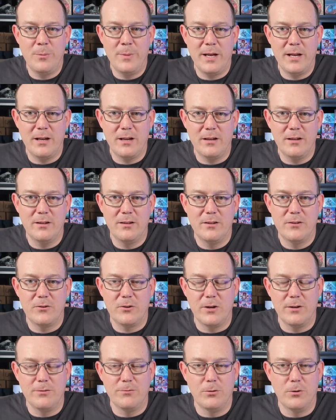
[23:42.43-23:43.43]
mana,
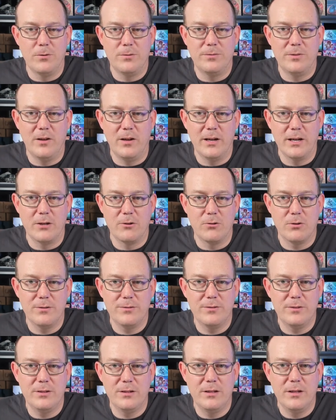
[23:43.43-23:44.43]
3/4 Flying
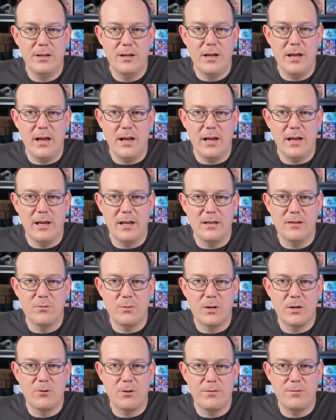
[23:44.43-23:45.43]
Griffin. And
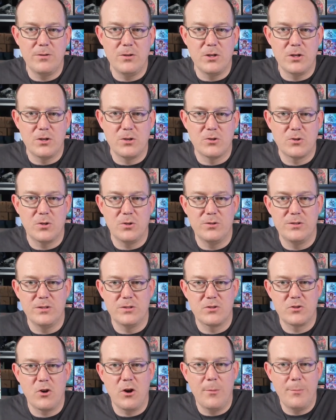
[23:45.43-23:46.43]
when a Griffin you control
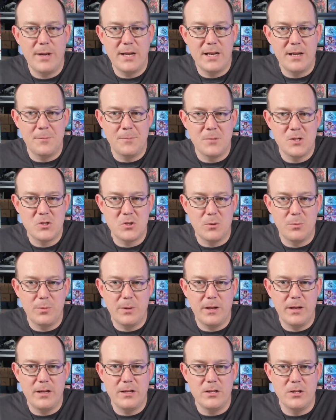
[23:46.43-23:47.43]
deals combat damage to a
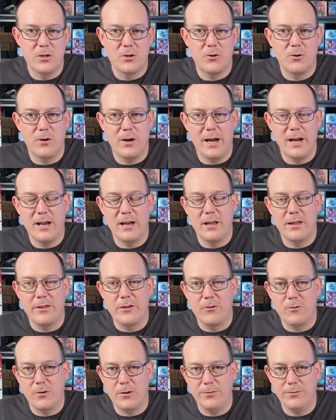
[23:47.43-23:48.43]
player, you create
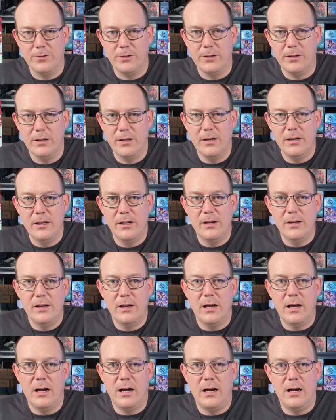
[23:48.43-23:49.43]
another Griffin.
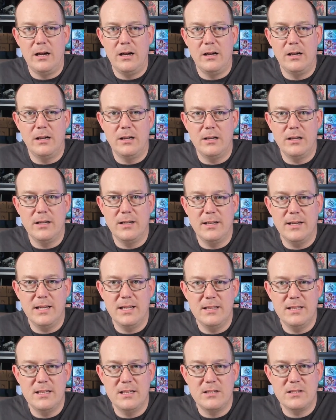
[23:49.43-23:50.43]

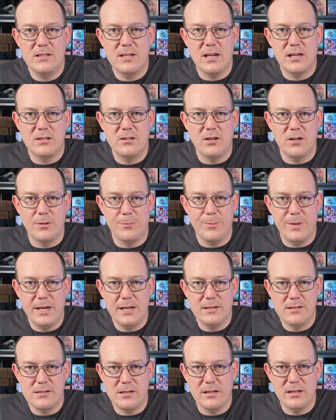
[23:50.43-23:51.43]
In this deck, not
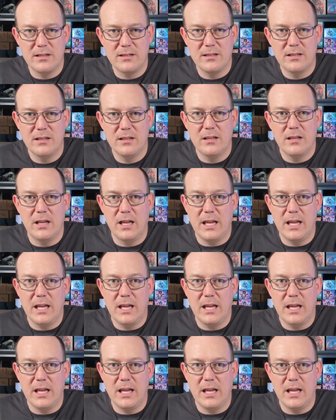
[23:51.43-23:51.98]
amazing.